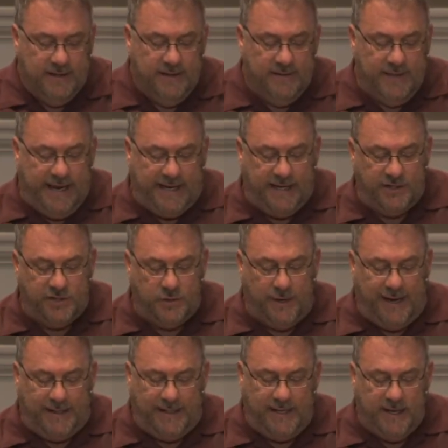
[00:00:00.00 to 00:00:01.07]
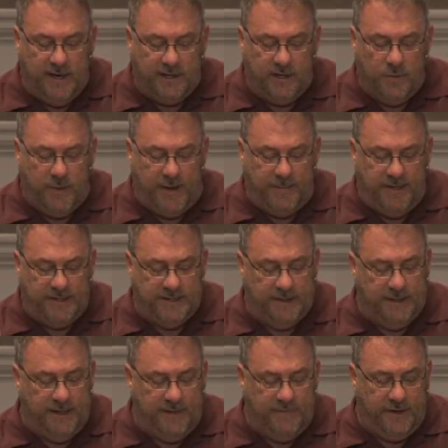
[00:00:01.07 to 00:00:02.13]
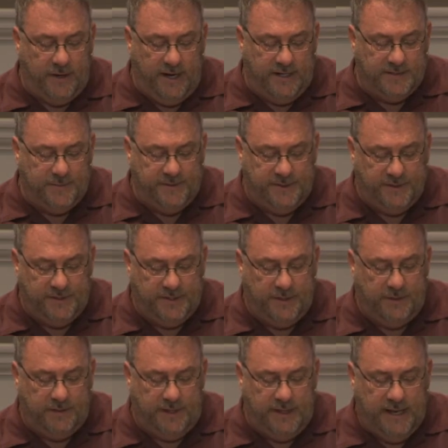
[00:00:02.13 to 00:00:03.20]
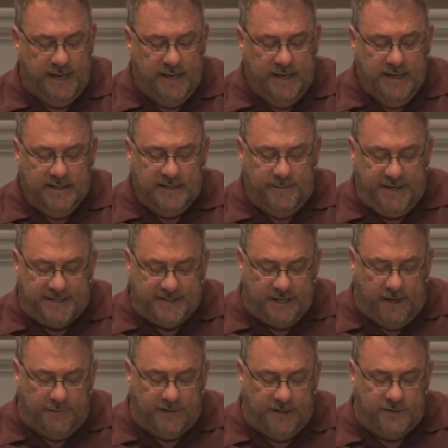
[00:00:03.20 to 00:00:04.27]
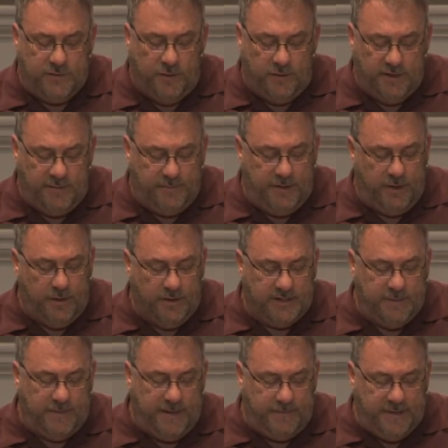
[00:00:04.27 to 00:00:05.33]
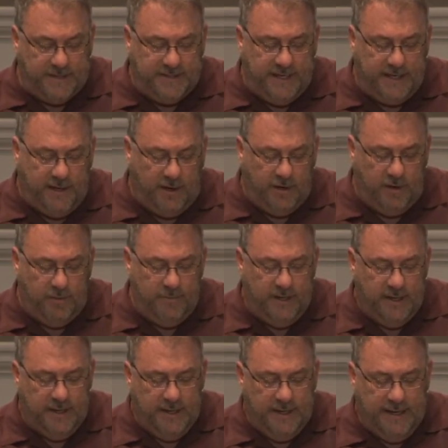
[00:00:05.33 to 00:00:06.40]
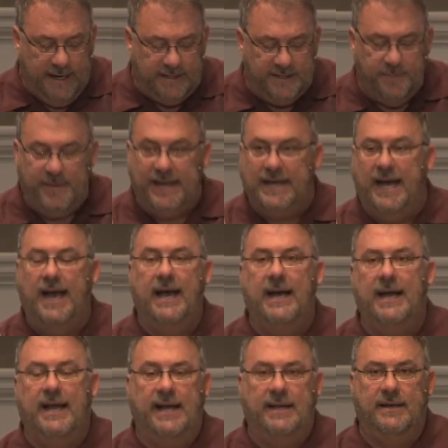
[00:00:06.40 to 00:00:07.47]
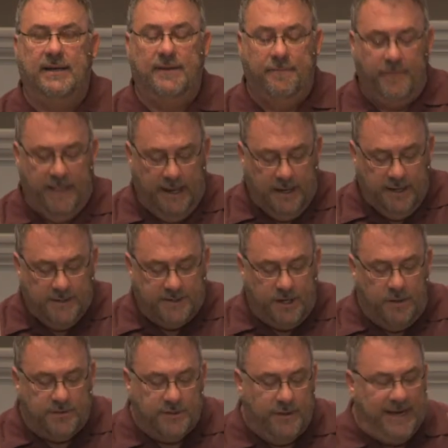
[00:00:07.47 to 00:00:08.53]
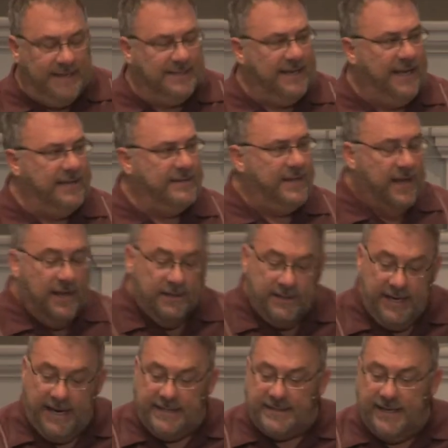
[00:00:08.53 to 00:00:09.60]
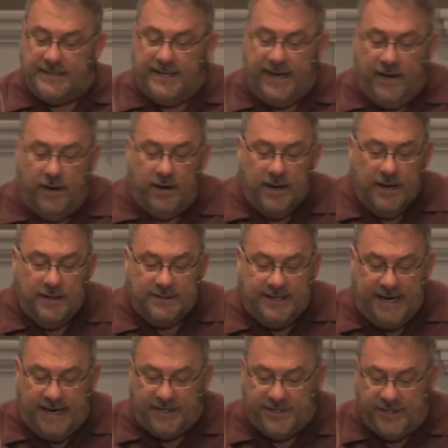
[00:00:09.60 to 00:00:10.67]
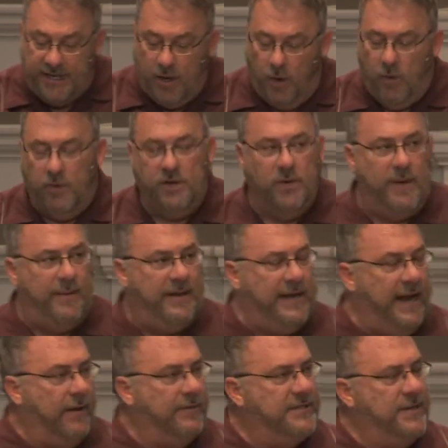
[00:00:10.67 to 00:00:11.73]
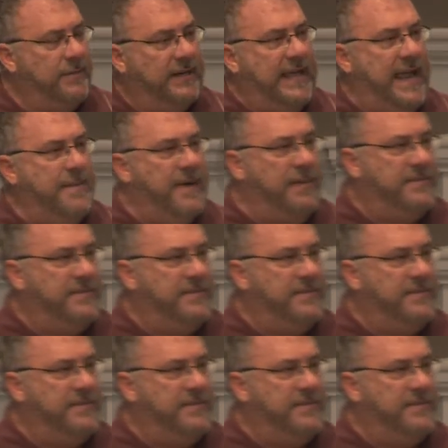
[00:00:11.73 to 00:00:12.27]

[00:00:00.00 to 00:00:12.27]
they can train the younger women to love their husbands and children, to be self-controlled and pure, to be busy at home, and to be kind. So he says here, teach the older women. Now, someone came up